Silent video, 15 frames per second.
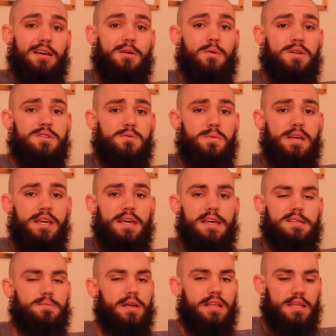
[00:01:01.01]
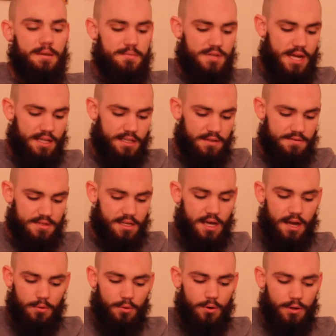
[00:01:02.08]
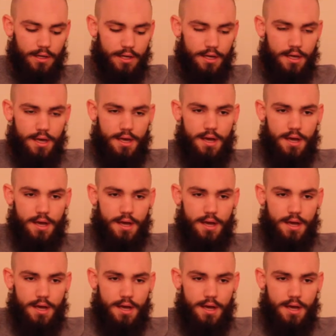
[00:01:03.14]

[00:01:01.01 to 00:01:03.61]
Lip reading: Once we explained the objectives and got rolling,